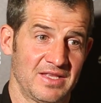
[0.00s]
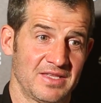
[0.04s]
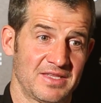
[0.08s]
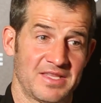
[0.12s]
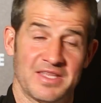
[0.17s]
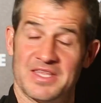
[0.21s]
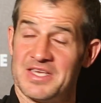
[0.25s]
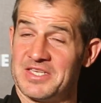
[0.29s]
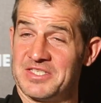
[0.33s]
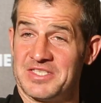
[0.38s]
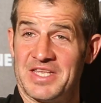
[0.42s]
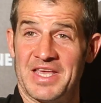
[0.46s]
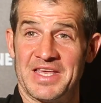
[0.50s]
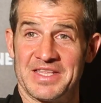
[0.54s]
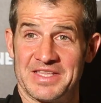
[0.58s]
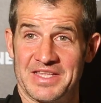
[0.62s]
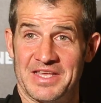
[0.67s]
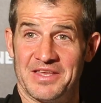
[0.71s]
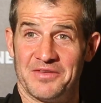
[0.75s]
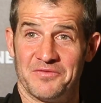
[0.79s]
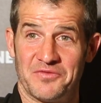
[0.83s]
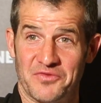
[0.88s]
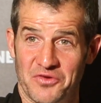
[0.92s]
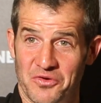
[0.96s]
to the extent
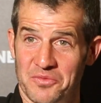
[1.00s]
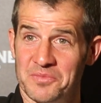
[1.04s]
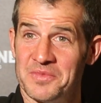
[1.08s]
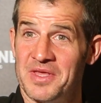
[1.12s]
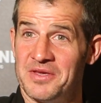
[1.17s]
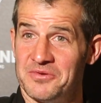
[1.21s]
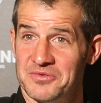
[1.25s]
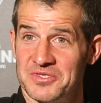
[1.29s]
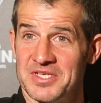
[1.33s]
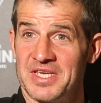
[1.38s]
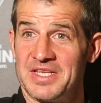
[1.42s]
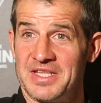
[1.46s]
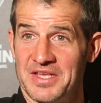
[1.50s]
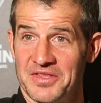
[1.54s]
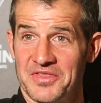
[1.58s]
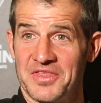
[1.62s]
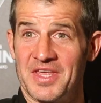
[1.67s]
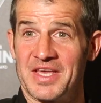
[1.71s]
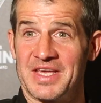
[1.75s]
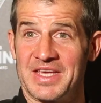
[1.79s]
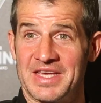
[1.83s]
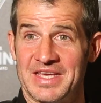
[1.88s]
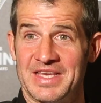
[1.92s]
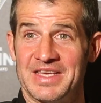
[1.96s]
that from the outside I
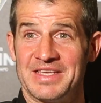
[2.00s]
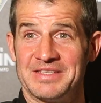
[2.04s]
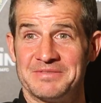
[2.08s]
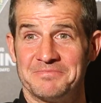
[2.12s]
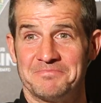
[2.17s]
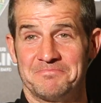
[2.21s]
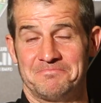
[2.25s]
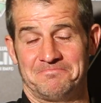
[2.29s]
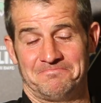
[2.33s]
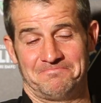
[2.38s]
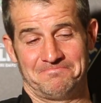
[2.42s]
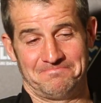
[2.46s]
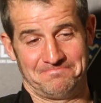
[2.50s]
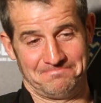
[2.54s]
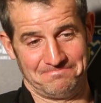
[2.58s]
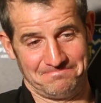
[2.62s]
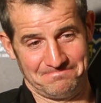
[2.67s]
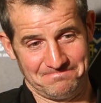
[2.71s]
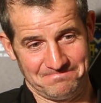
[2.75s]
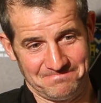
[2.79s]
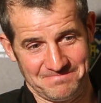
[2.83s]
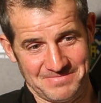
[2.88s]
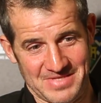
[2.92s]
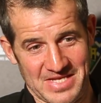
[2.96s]
think,
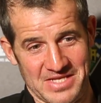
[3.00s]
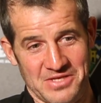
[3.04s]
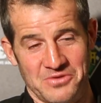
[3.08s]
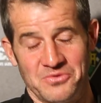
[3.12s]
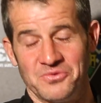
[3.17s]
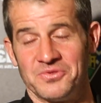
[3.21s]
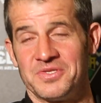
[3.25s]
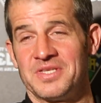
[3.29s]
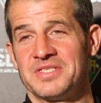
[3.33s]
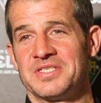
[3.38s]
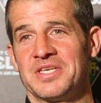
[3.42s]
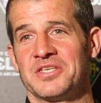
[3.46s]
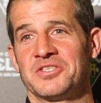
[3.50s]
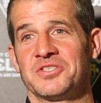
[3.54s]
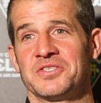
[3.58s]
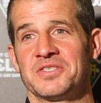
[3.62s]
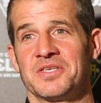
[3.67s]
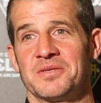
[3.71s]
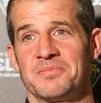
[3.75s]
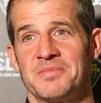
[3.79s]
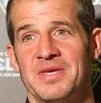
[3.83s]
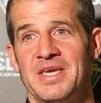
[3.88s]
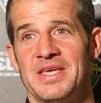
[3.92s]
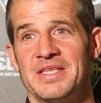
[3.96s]
and I know decisions
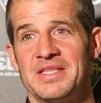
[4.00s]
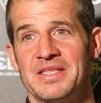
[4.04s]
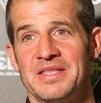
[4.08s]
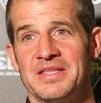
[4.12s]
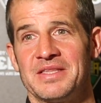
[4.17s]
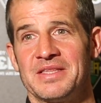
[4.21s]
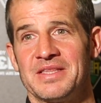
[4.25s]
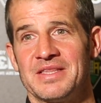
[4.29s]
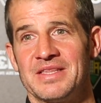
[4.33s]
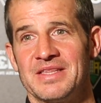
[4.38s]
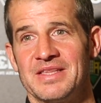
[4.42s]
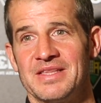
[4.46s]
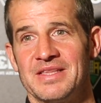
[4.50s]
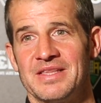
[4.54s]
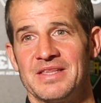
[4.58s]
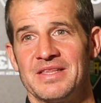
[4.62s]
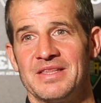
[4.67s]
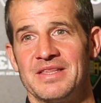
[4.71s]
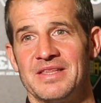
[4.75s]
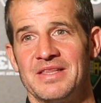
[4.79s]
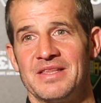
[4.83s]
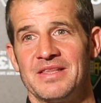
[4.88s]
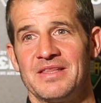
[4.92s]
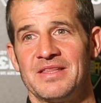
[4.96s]
are made,
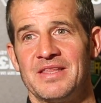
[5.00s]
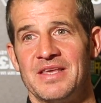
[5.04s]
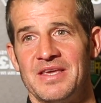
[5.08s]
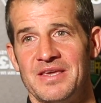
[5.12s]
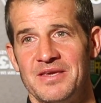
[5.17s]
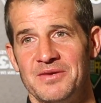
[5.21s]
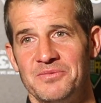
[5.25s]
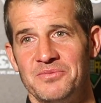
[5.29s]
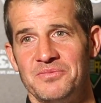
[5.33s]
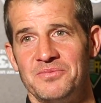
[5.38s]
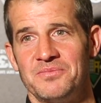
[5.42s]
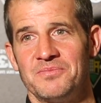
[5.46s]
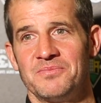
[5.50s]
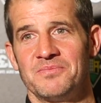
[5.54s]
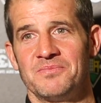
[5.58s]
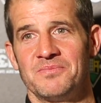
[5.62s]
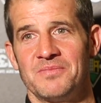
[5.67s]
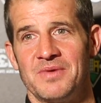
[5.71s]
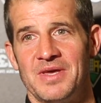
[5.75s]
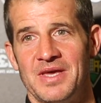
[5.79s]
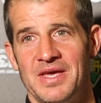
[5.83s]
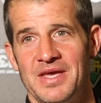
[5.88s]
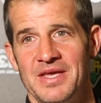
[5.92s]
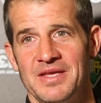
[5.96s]
that it
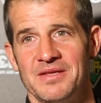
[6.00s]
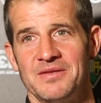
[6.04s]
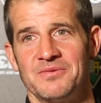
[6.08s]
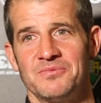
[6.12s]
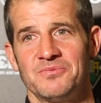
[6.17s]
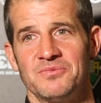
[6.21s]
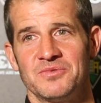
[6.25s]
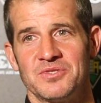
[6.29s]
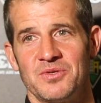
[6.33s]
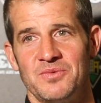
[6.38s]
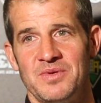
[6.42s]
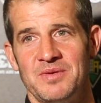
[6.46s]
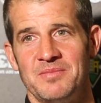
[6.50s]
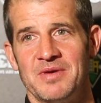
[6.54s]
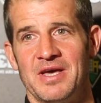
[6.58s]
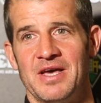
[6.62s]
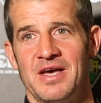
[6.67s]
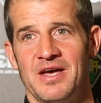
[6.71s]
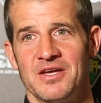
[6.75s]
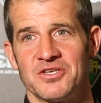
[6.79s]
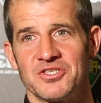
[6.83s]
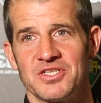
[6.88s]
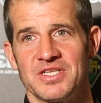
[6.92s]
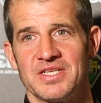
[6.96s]
was a wee bit
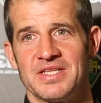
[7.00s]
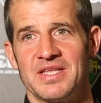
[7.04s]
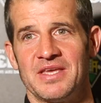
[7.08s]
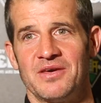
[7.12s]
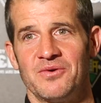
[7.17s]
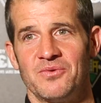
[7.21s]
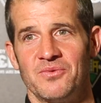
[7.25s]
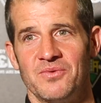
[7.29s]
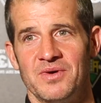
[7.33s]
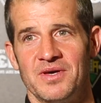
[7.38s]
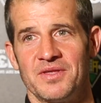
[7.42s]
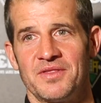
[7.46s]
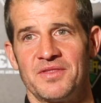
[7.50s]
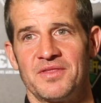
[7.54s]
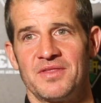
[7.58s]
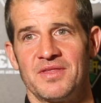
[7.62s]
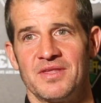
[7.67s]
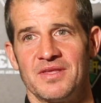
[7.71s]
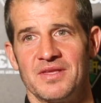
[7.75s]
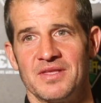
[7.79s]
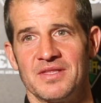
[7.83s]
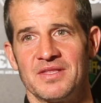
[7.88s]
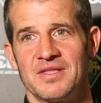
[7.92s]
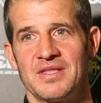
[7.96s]
harshly dealt with,
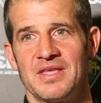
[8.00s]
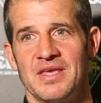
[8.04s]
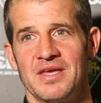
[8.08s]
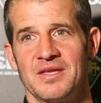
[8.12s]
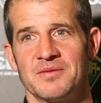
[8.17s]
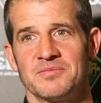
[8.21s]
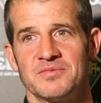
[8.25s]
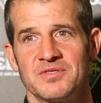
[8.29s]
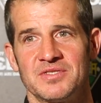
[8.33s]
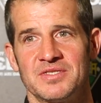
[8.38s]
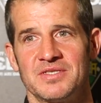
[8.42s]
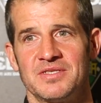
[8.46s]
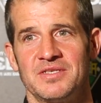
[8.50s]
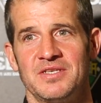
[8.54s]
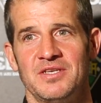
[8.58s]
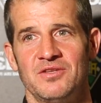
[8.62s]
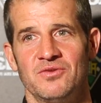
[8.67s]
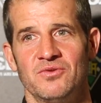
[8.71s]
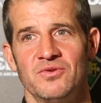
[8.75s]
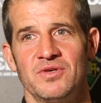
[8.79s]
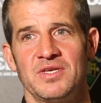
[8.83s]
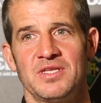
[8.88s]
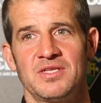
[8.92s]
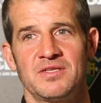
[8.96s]
in terms,
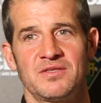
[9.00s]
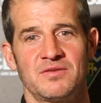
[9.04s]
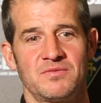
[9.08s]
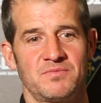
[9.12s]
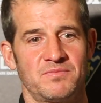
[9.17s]
he